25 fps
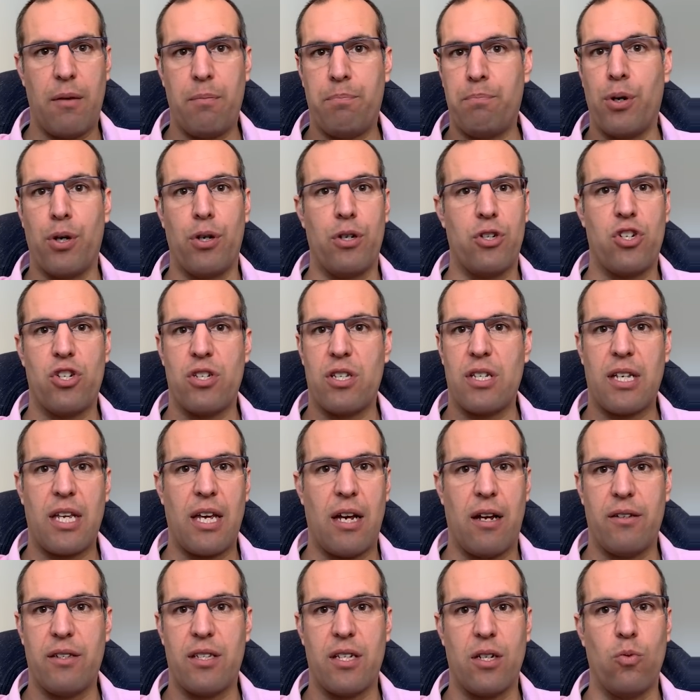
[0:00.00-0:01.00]
purchase
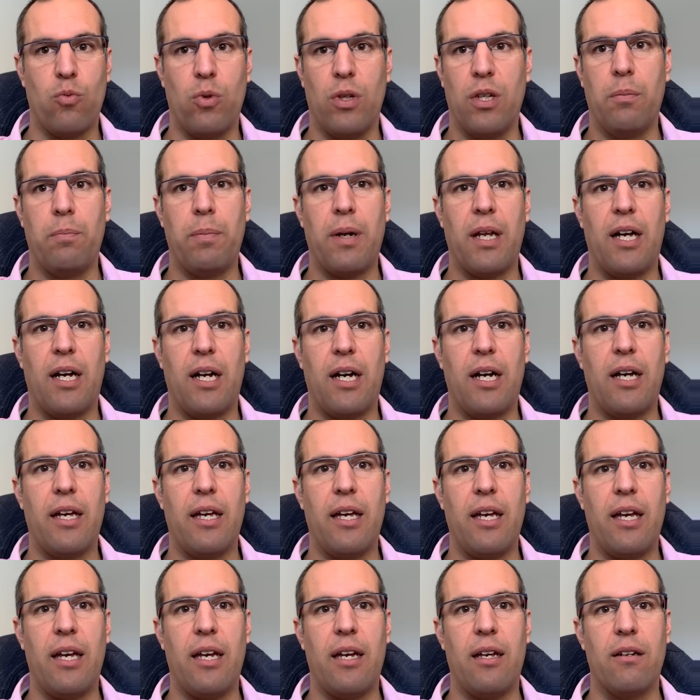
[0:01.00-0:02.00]
accounting will apply,
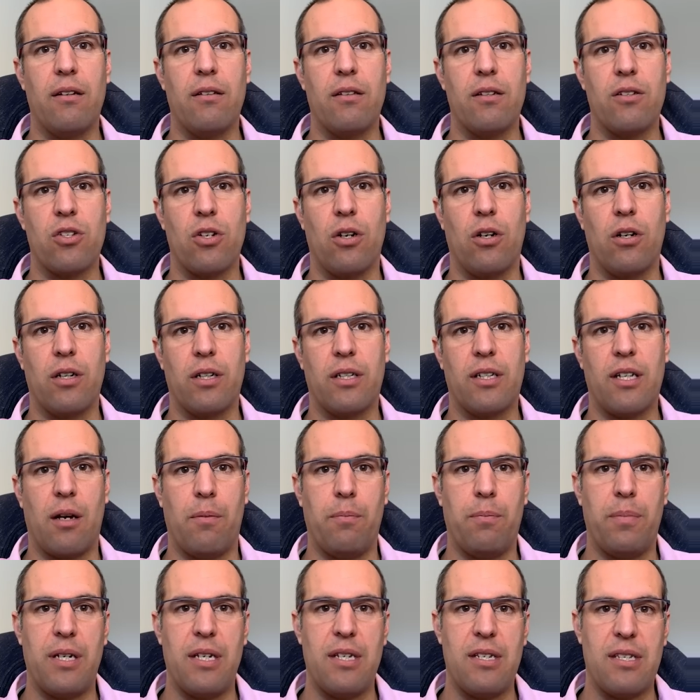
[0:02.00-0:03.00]
and the target
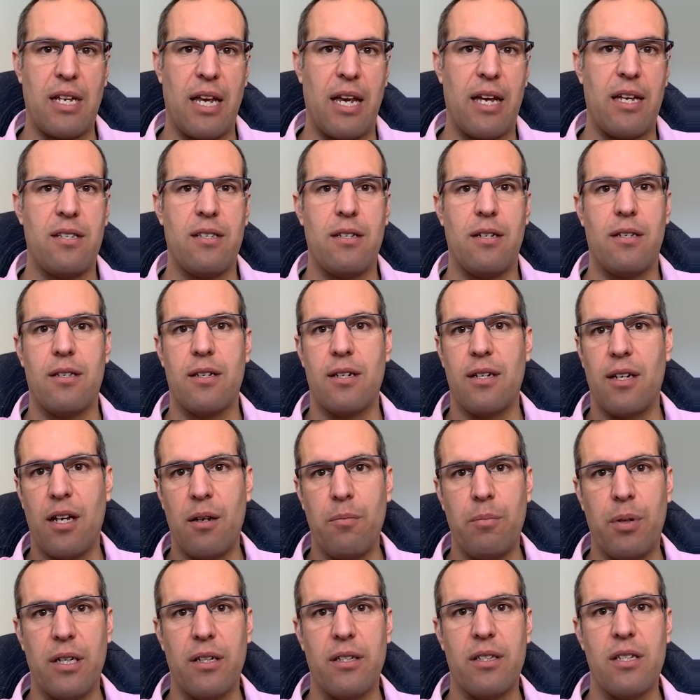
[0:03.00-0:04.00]
company's assets and
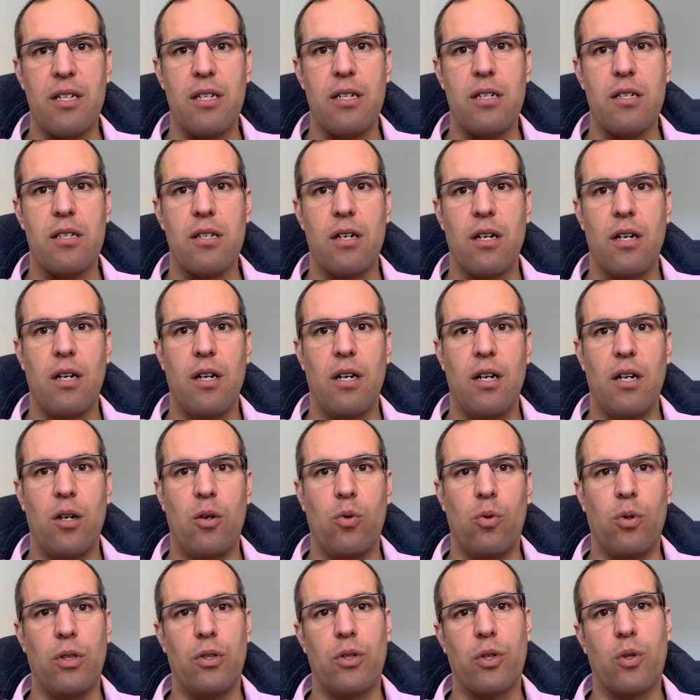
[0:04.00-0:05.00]
liabilities
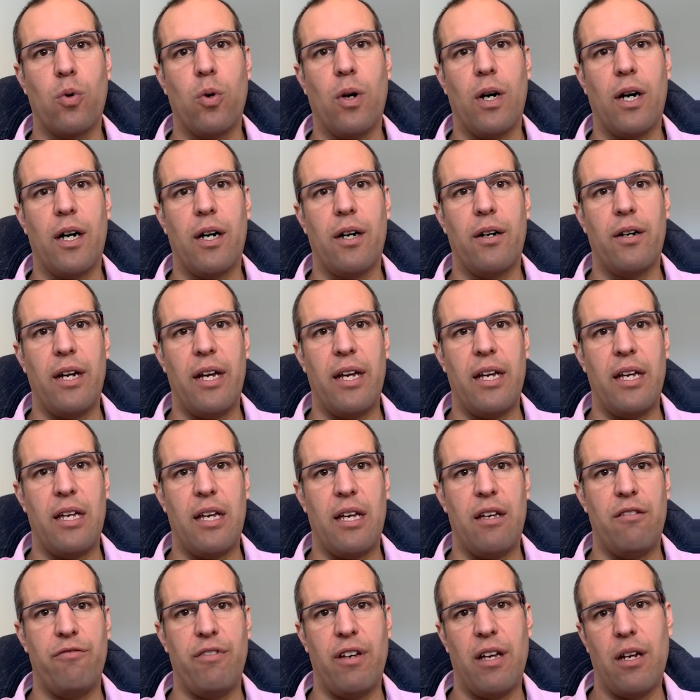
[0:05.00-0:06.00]
will require
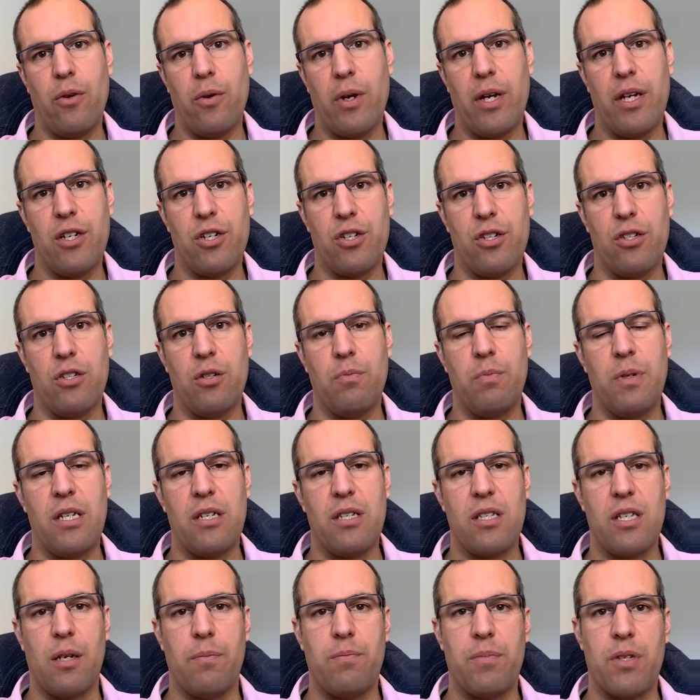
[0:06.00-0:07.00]
a valuation to be
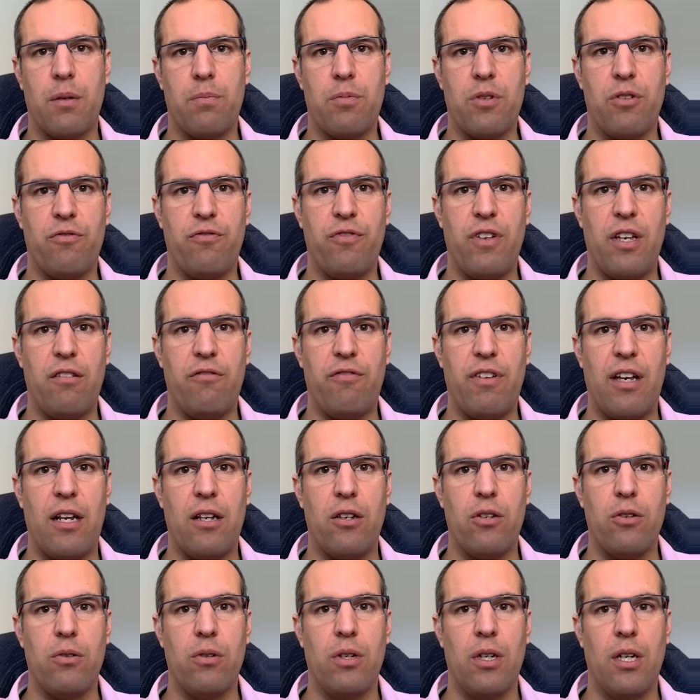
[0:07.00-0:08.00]
stepped up to fair
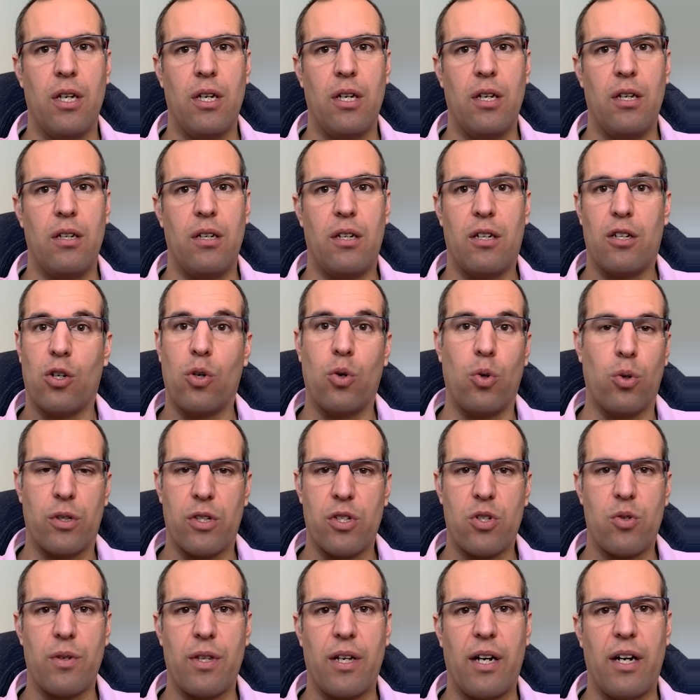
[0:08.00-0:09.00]
value in
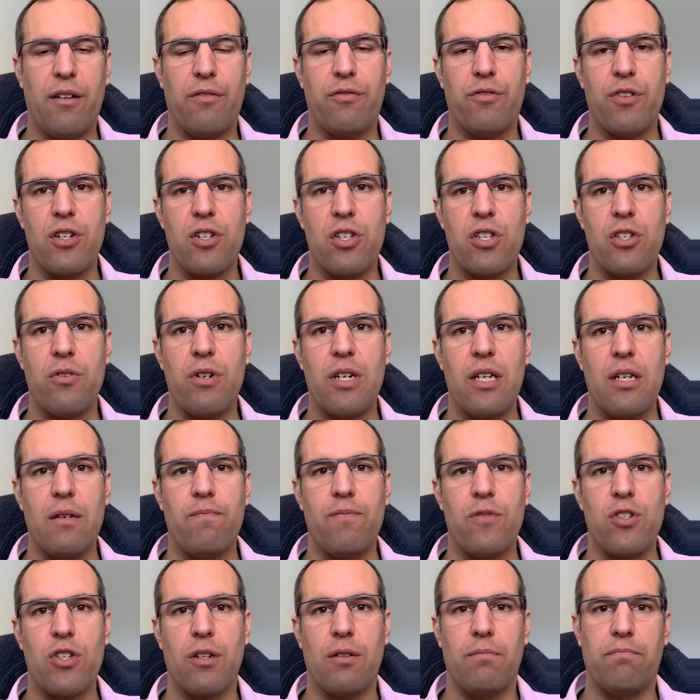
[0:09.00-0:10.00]
accordance with IFRS 3.
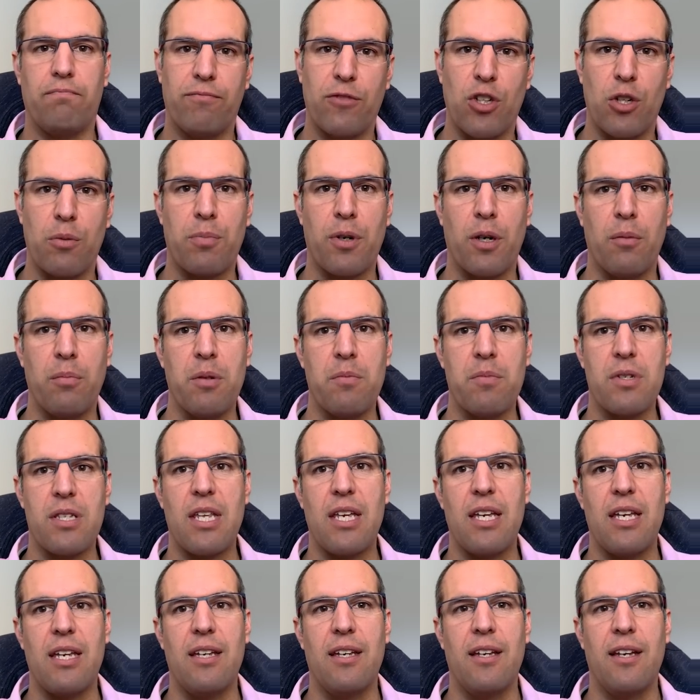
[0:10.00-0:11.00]
So no problems
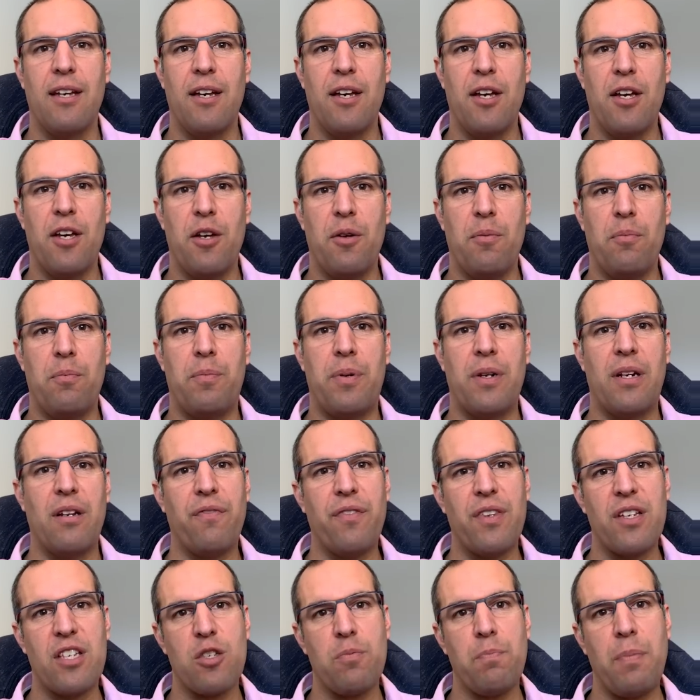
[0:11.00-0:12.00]
there. But
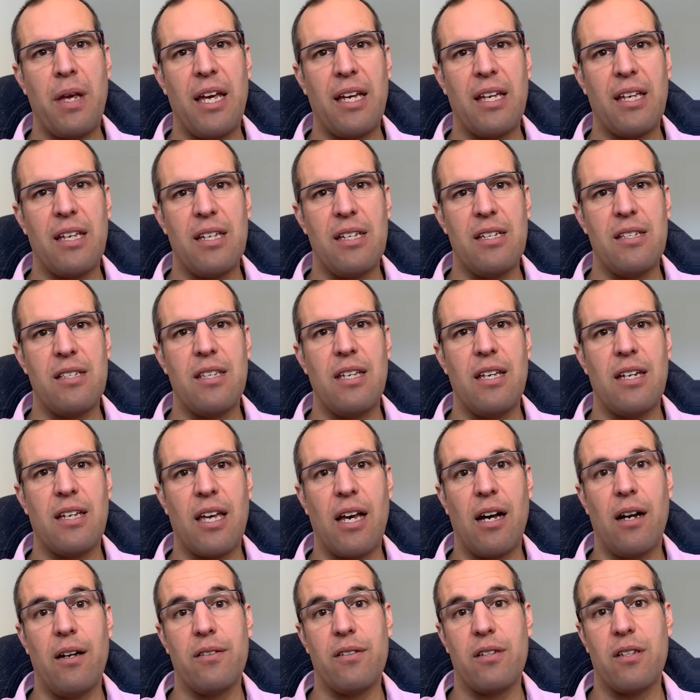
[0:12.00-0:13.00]
if the SPAC is the
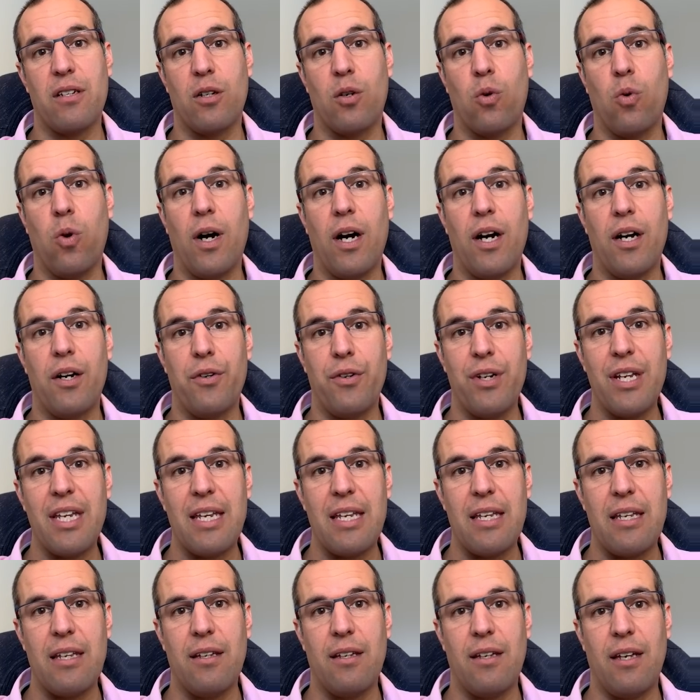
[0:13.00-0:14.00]
accounting
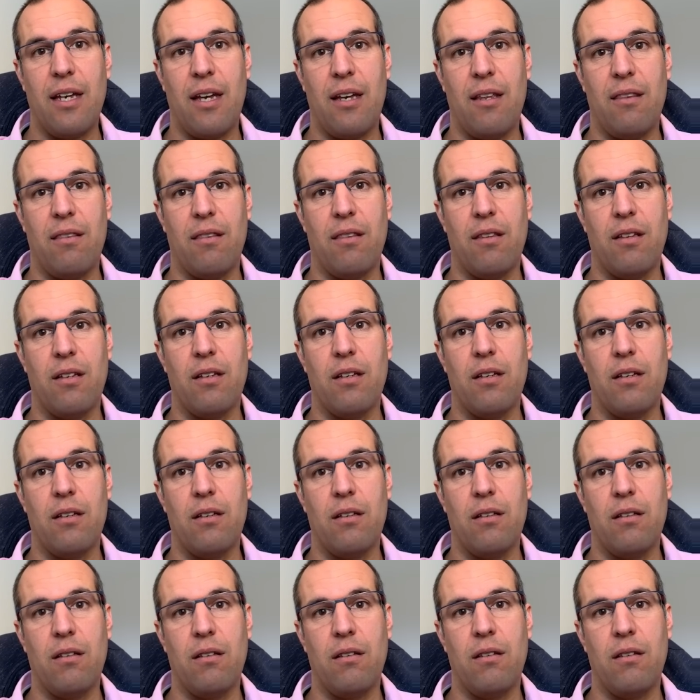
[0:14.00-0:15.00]
acquiree and the